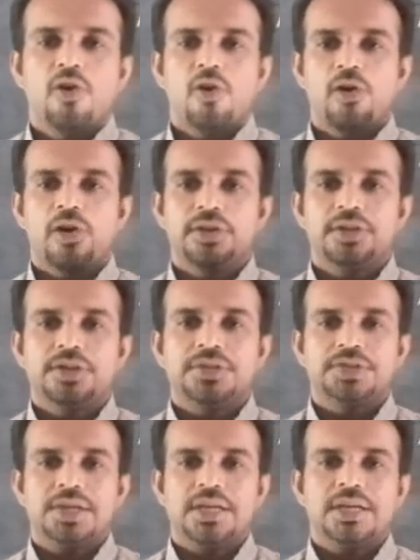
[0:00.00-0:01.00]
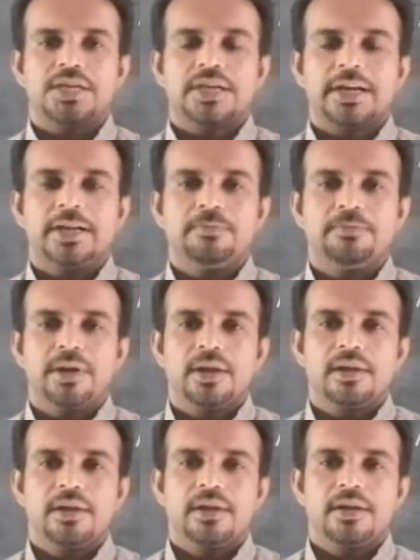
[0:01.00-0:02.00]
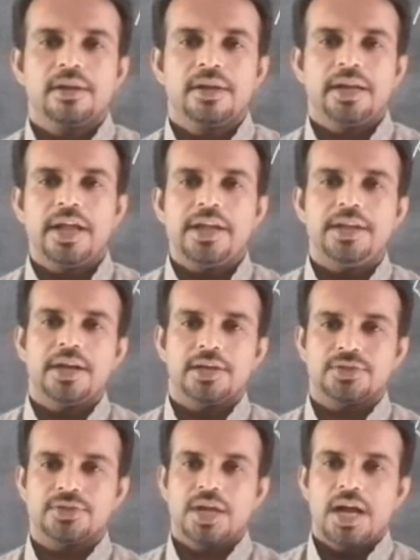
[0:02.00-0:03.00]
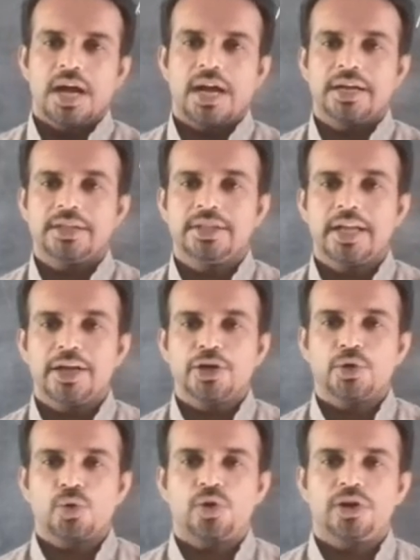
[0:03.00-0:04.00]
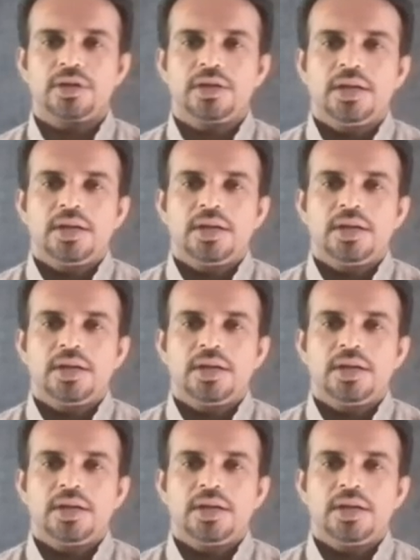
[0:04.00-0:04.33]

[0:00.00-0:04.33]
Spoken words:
All the three tribal areas had their own